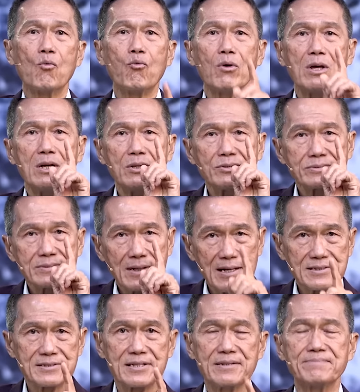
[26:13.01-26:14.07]
Will you
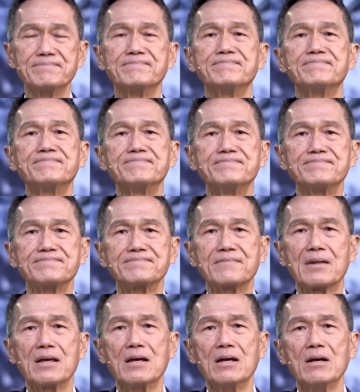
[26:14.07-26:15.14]
trust Him?
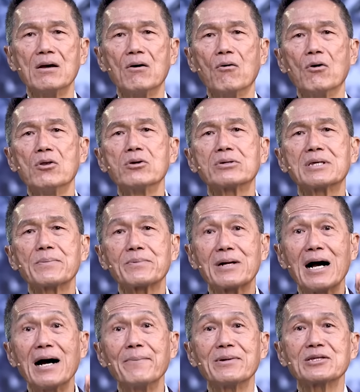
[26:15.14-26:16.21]
Will you keep
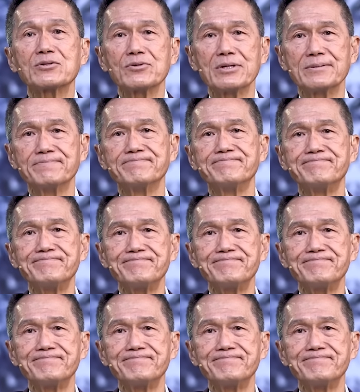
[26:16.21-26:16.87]
coming to Him?